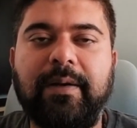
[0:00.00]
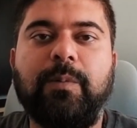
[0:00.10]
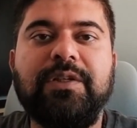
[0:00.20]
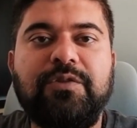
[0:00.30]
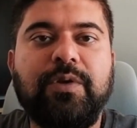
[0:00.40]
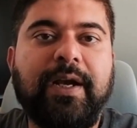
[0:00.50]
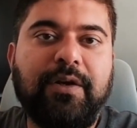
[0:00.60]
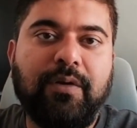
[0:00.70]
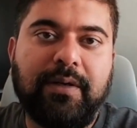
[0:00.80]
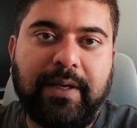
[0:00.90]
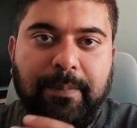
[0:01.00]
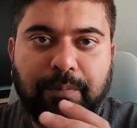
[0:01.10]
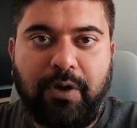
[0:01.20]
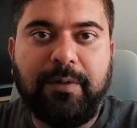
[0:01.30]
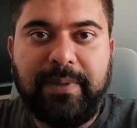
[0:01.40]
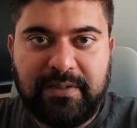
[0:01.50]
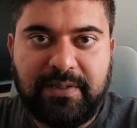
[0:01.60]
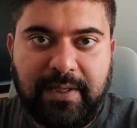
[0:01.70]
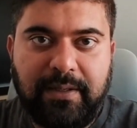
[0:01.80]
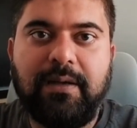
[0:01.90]
And once you get your employer-based
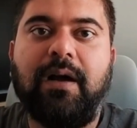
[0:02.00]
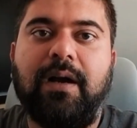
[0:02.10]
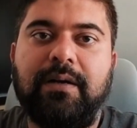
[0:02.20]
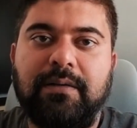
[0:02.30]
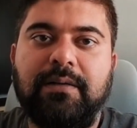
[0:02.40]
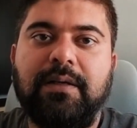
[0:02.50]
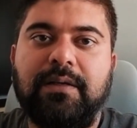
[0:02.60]
green card,